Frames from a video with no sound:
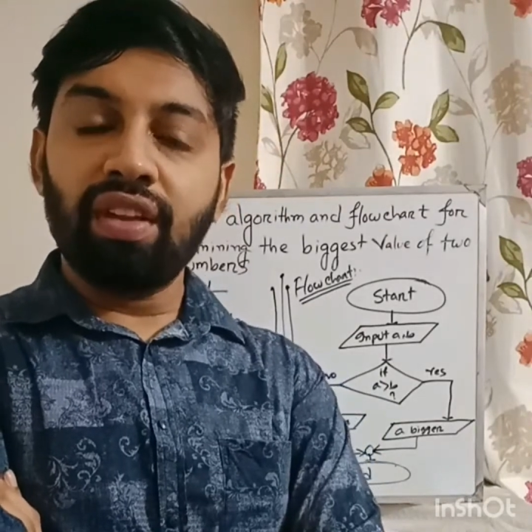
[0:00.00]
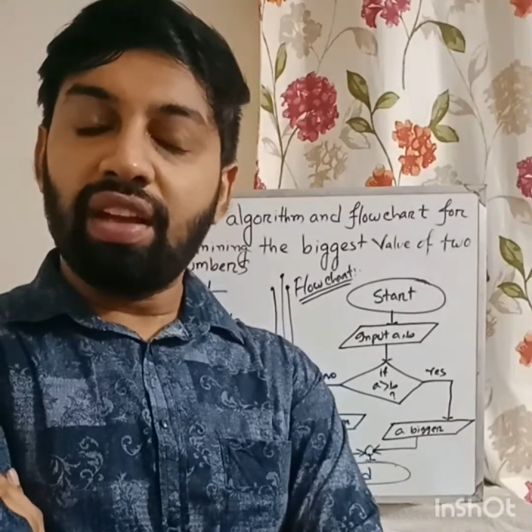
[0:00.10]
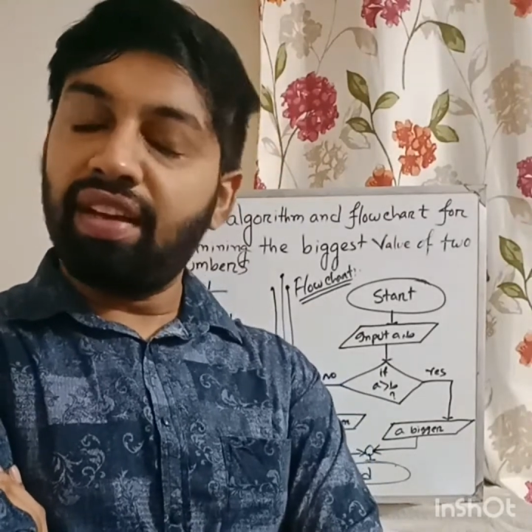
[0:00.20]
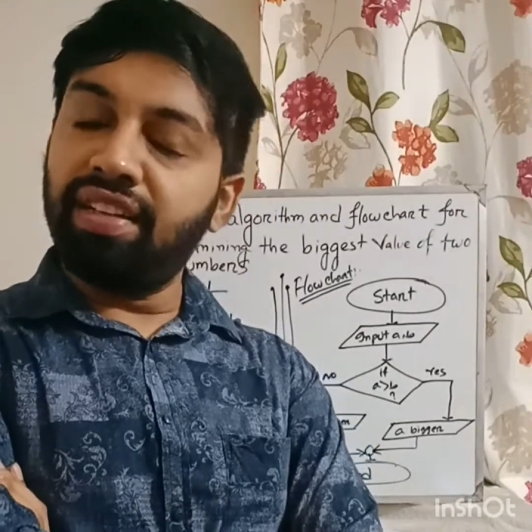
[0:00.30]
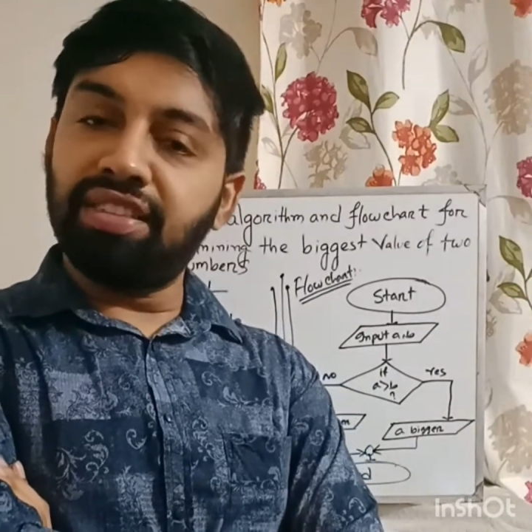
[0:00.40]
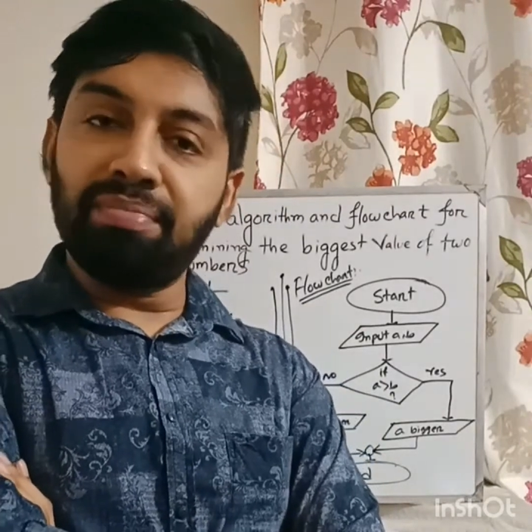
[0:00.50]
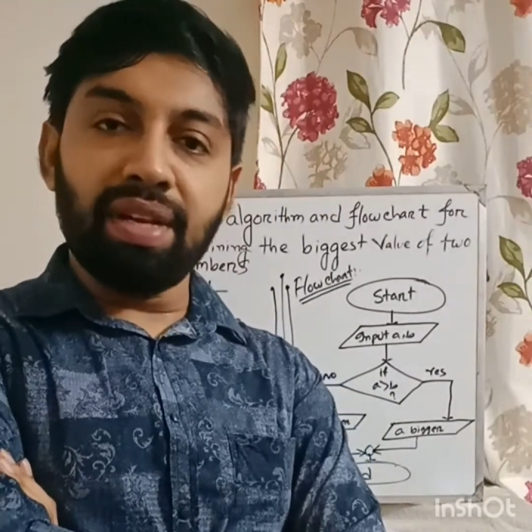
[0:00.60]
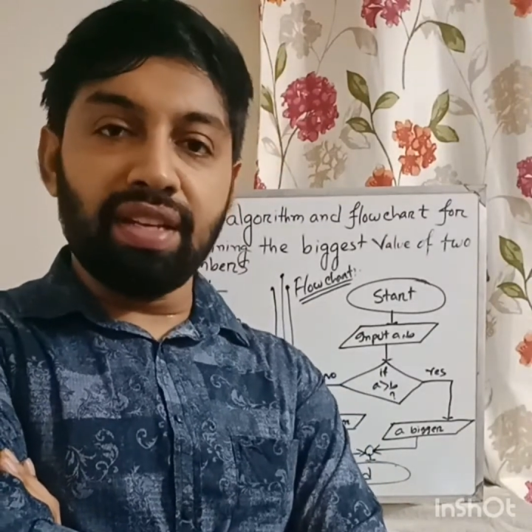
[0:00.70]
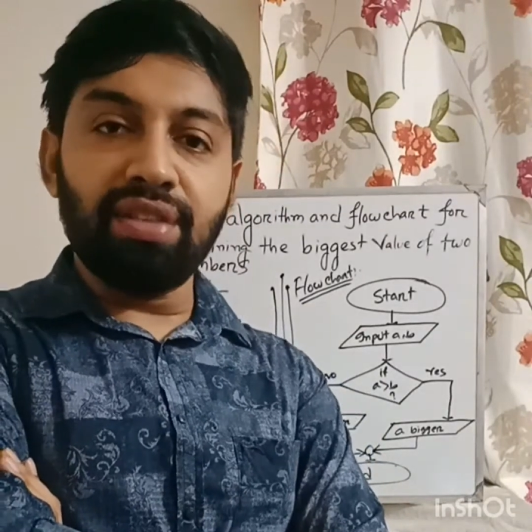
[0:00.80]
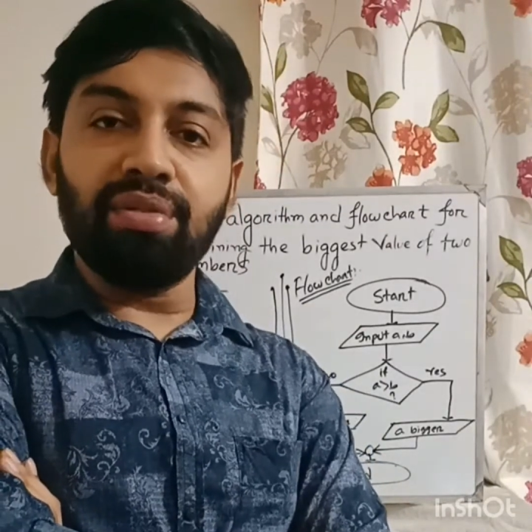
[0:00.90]
and it's
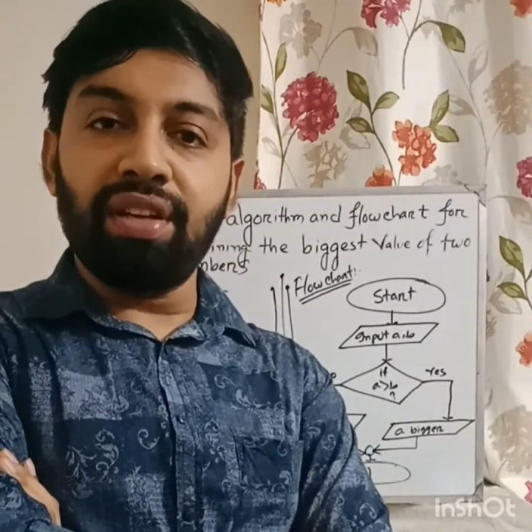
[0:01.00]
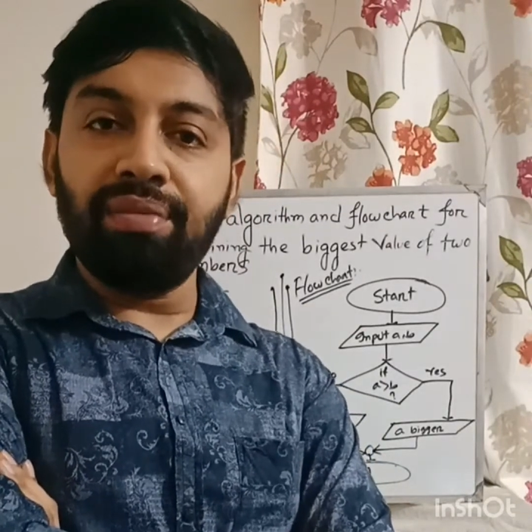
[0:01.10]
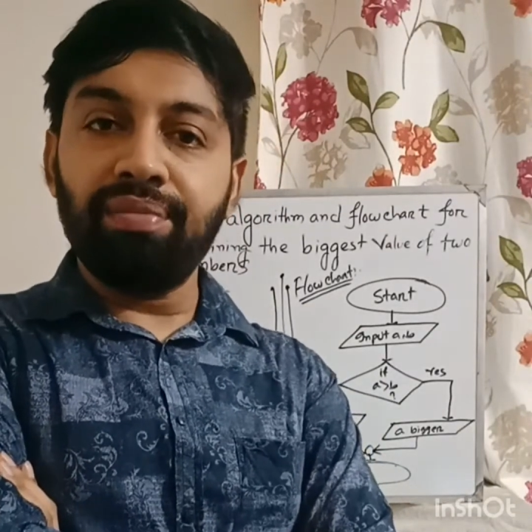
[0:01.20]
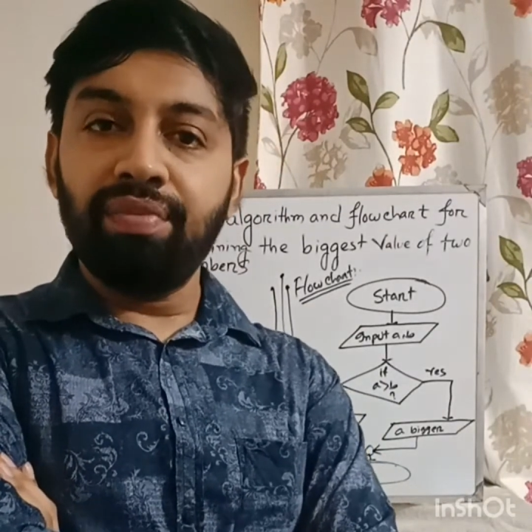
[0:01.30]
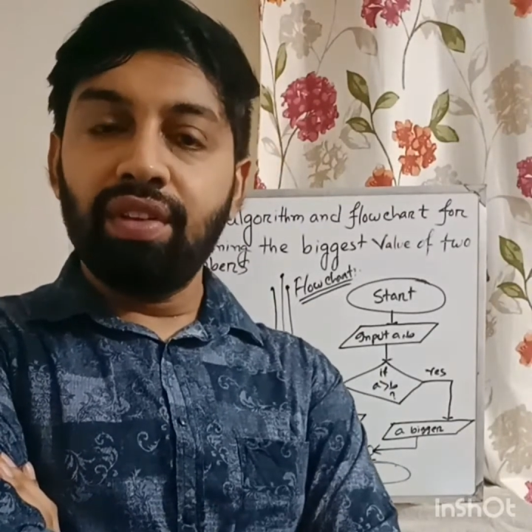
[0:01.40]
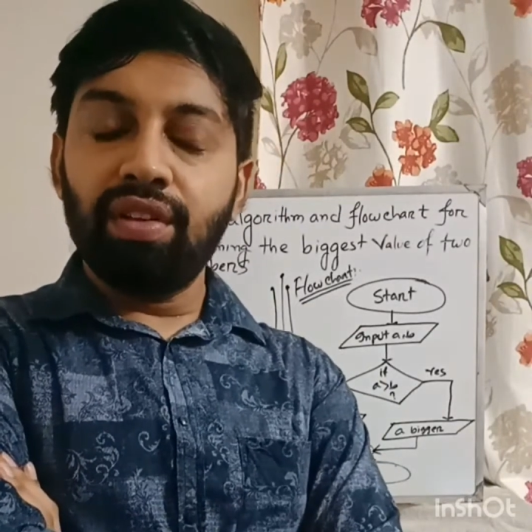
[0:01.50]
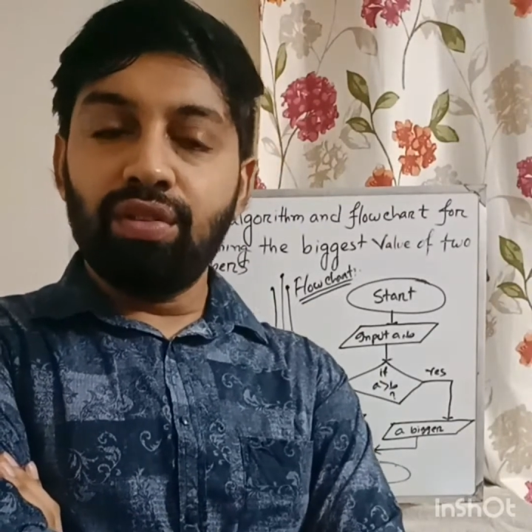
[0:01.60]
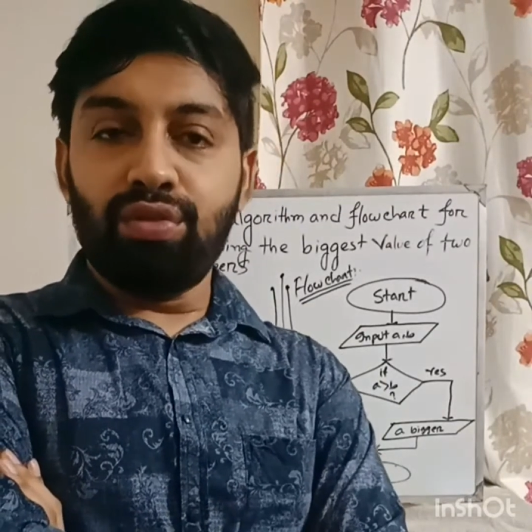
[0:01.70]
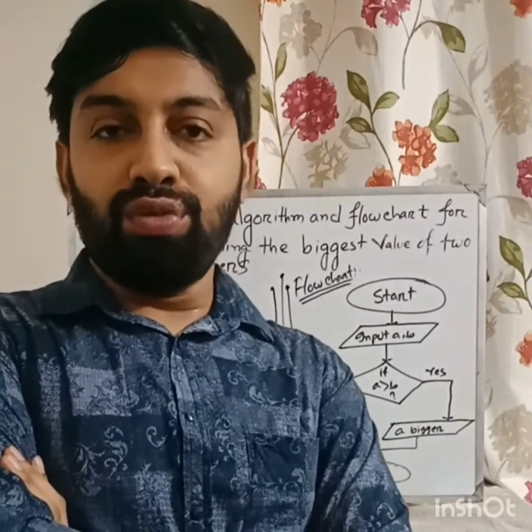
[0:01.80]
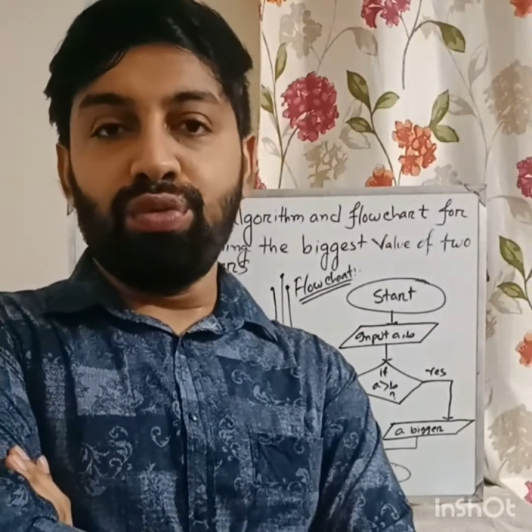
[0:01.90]
mandatory
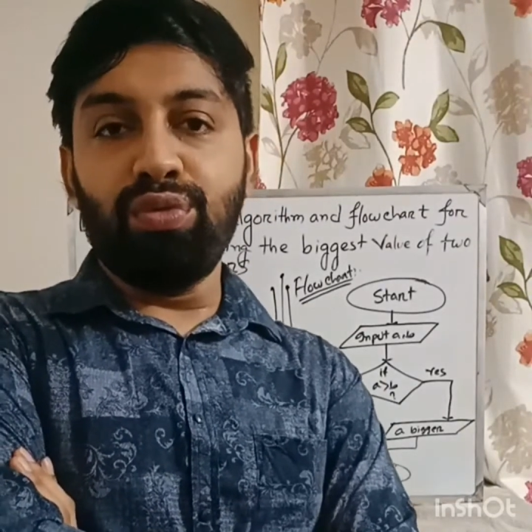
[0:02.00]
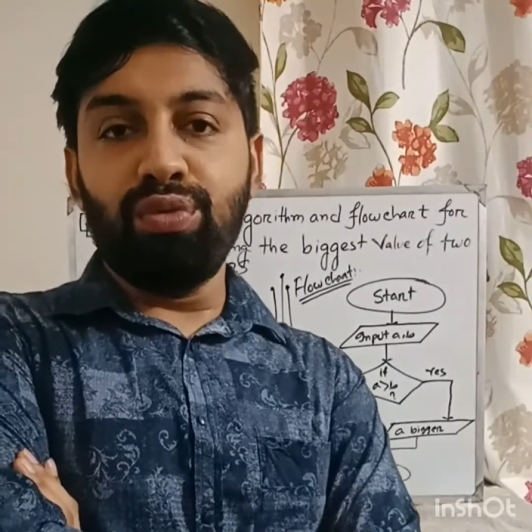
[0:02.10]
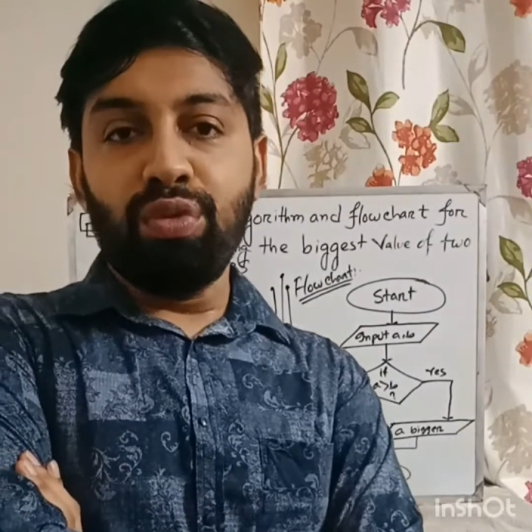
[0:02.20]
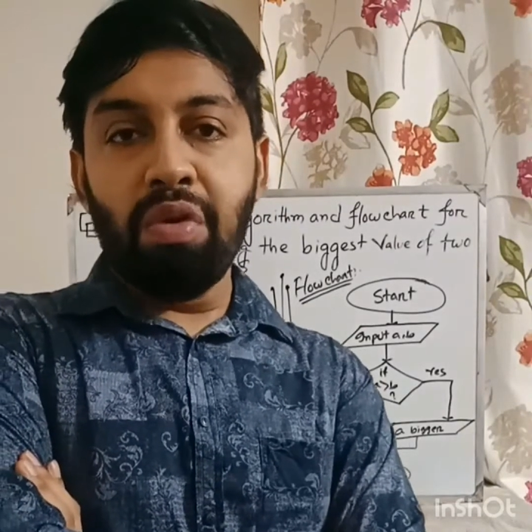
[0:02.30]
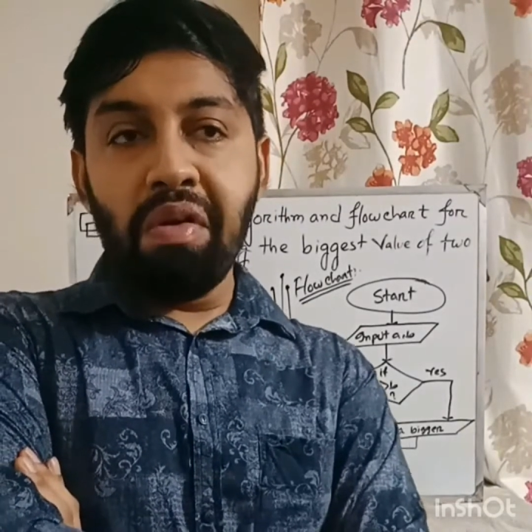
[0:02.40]
to